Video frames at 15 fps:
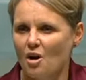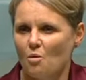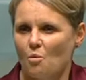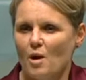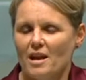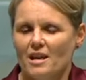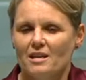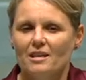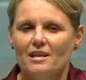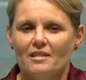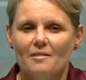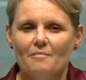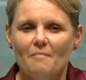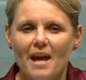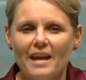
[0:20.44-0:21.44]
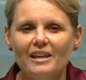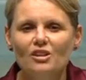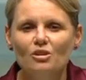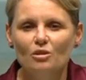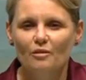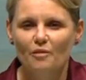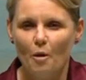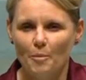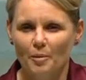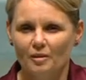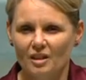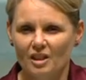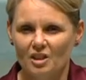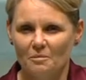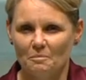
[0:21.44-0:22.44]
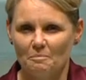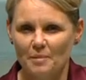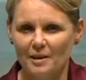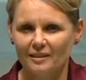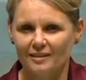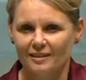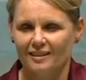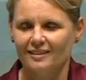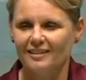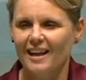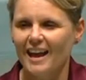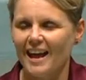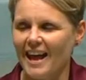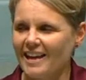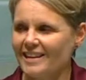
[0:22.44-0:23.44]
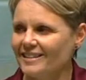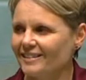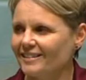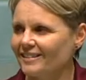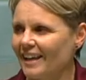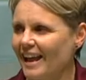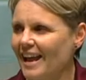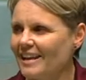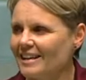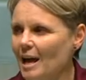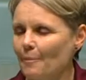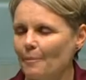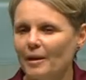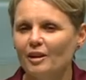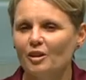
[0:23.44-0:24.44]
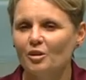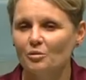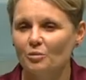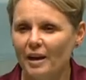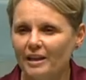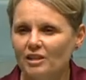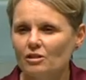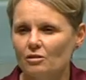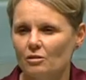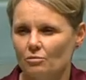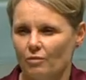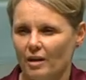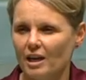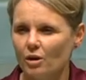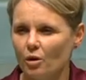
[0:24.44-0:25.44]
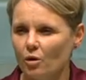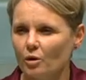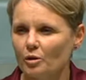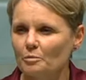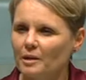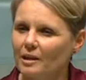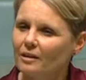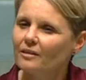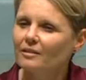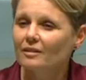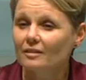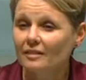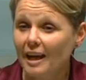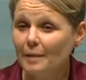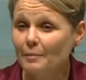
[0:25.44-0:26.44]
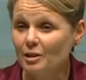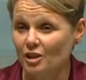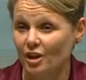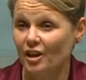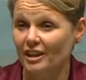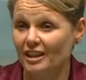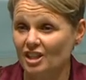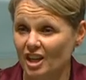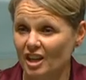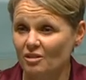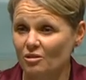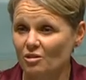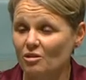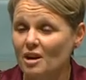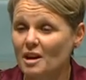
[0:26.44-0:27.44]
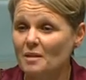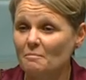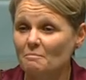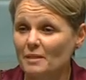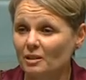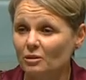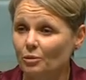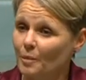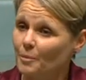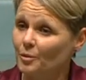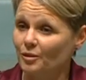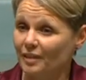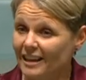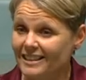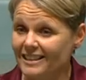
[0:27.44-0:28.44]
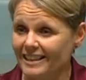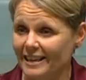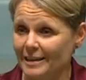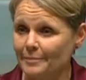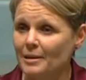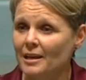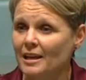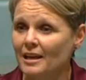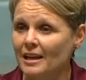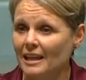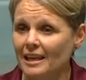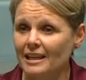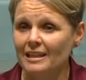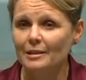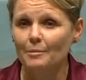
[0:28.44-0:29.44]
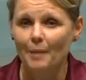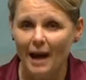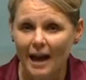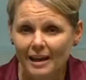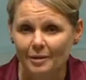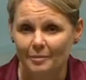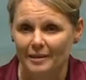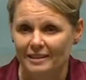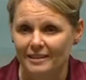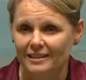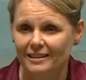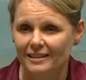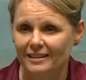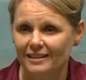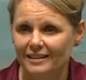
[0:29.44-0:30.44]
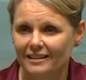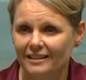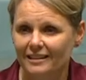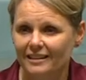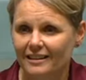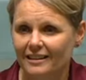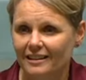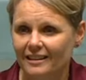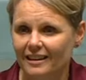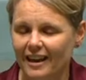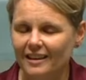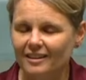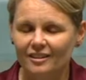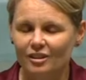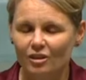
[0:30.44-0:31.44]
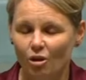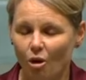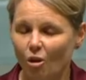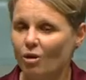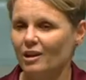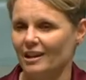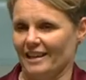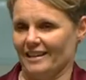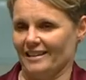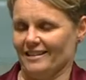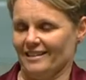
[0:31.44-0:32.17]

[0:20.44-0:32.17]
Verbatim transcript: when the manager of opposition business had to stand up and correct the record because the same Attorney-General misrepresented him in the parliament. It's galling.